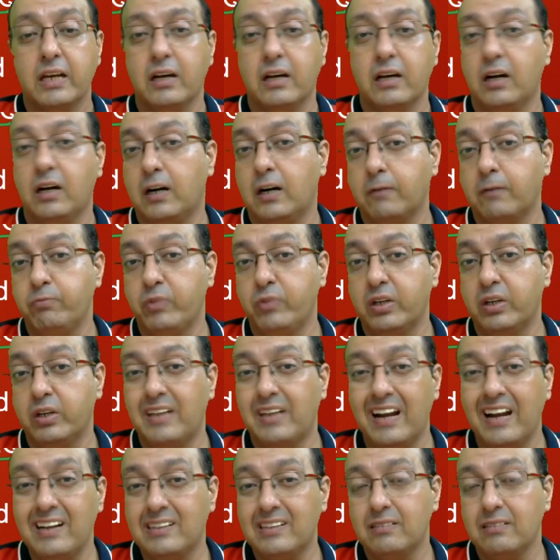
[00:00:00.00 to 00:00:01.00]

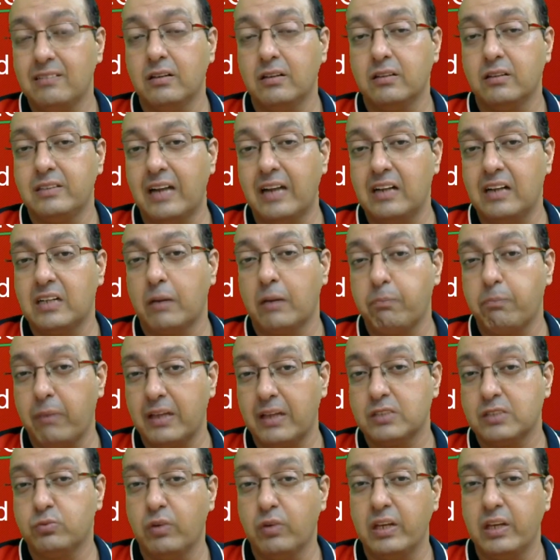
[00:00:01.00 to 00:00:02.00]
the Delta
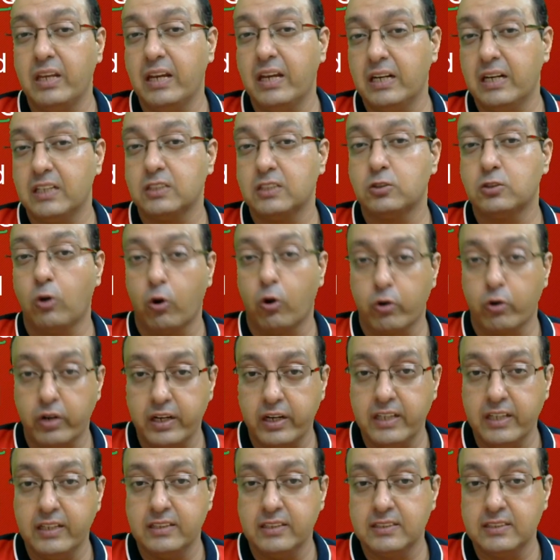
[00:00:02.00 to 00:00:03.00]
Plus variant is
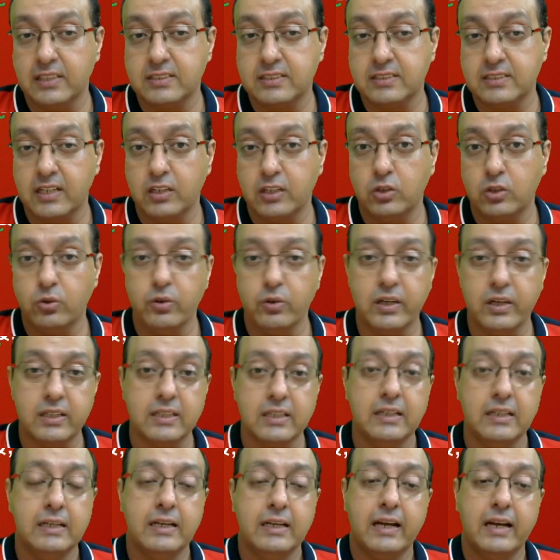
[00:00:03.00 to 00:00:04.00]
already resistant to it,